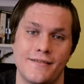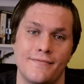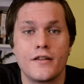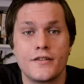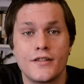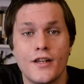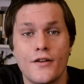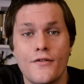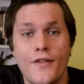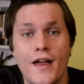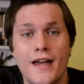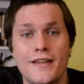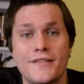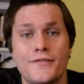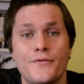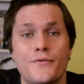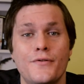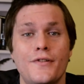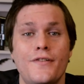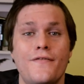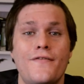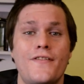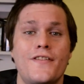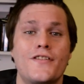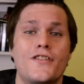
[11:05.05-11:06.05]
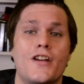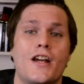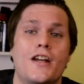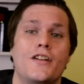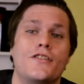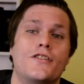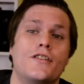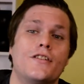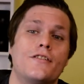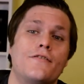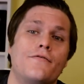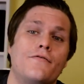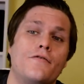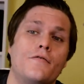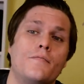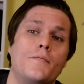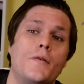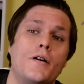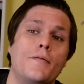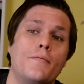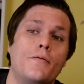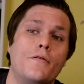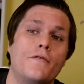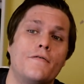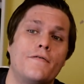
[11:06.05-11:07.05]
So that's all of the changes from my
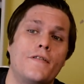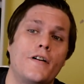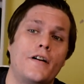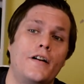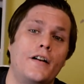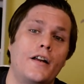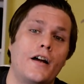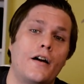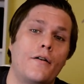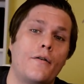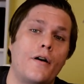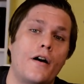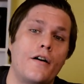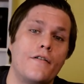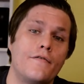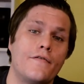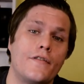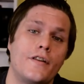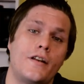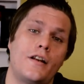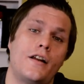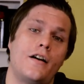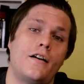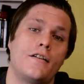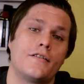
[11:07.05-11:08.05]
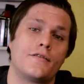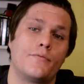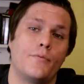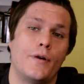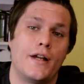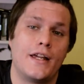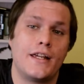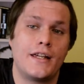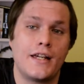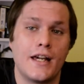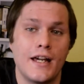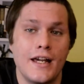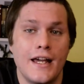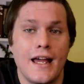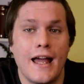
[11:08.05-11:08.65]
portfolio over the last week.